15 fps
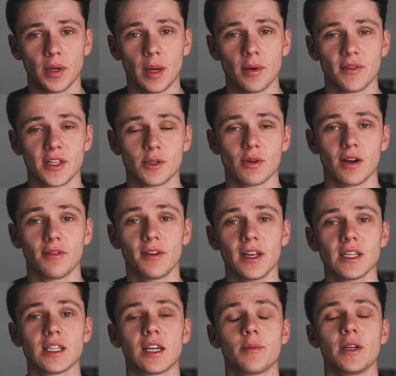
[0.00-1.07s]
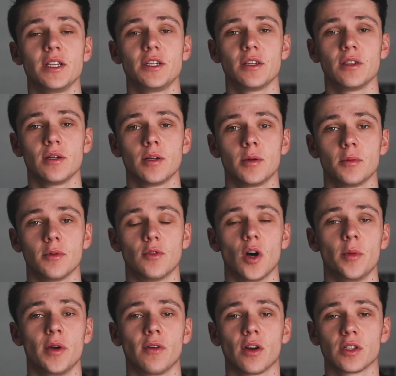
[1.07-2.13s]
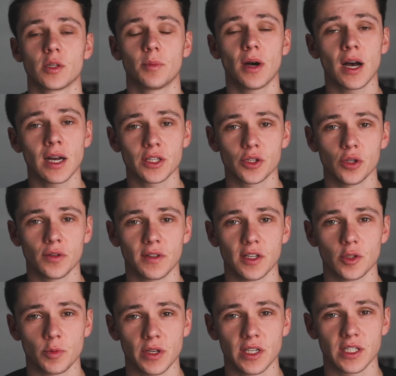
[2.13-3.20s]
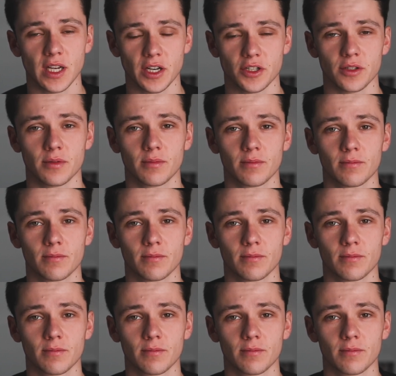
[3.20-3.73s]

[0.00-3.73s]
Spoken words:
will now move into our first animation before moving on to part 2 of this week's session.